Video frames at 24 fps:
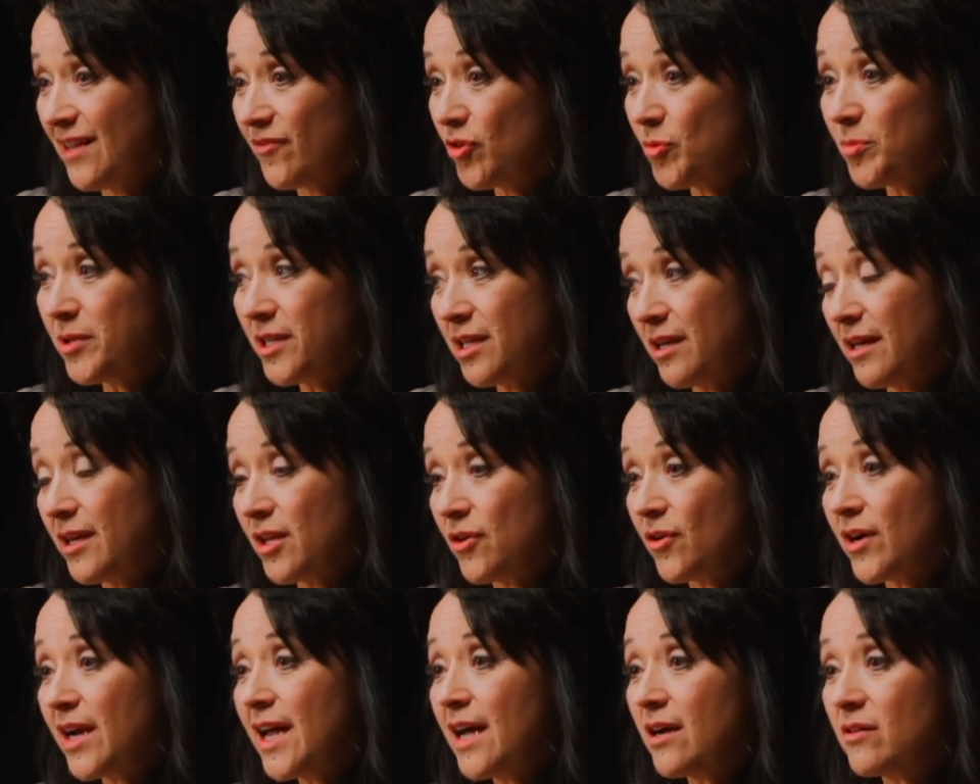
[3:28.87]
everybody
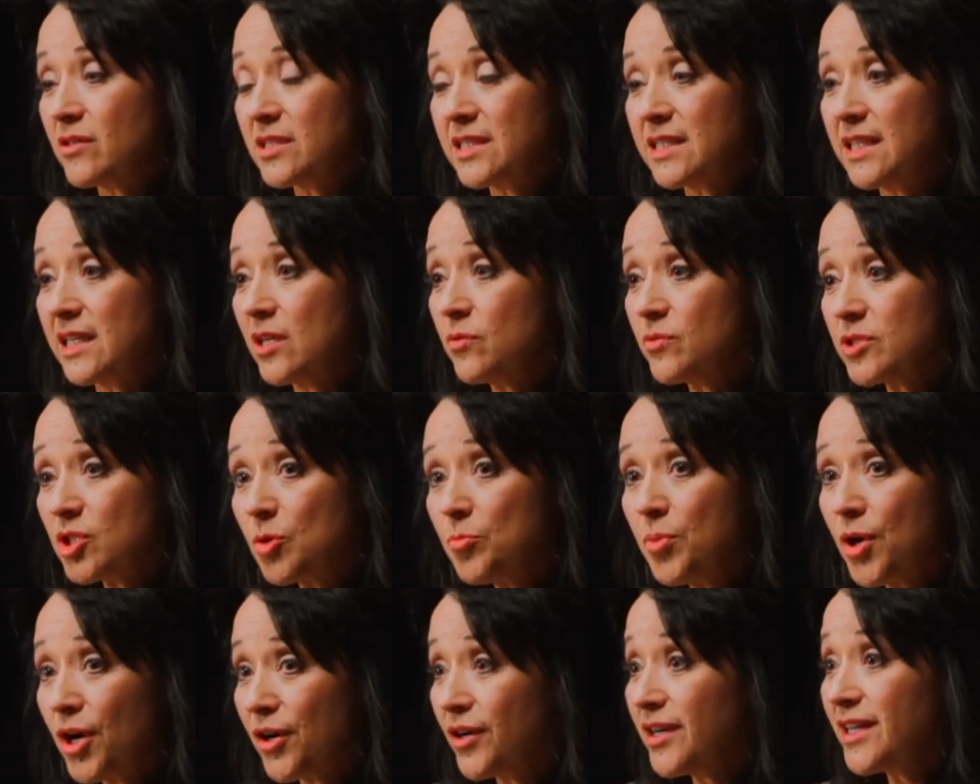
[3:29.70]
at our house, and it was
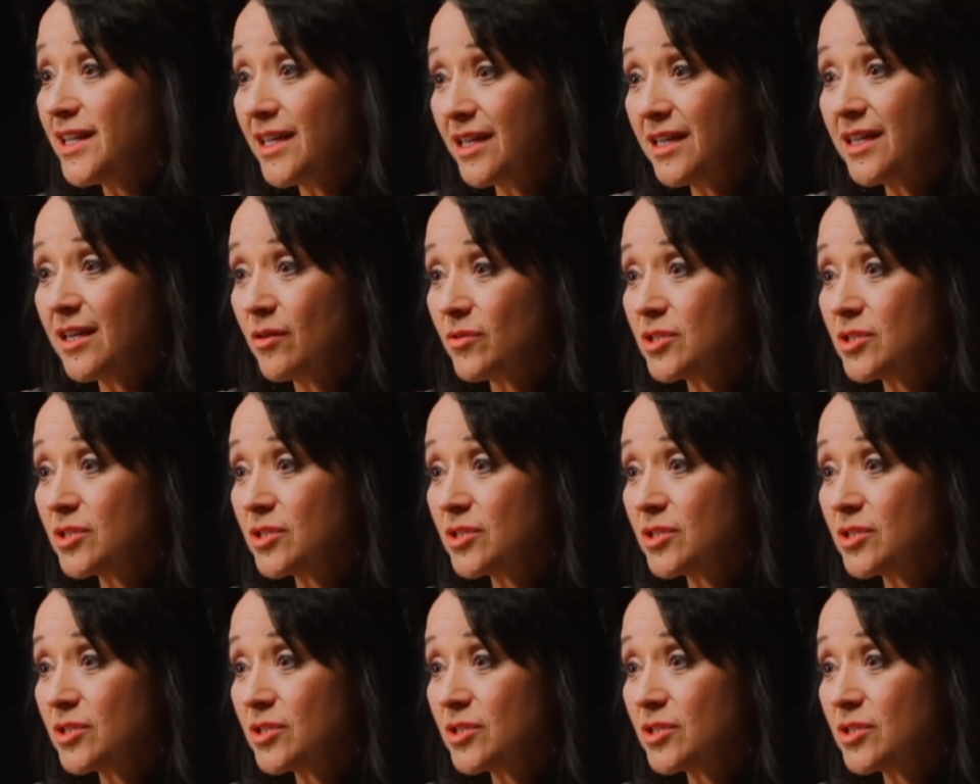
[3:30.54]
a party.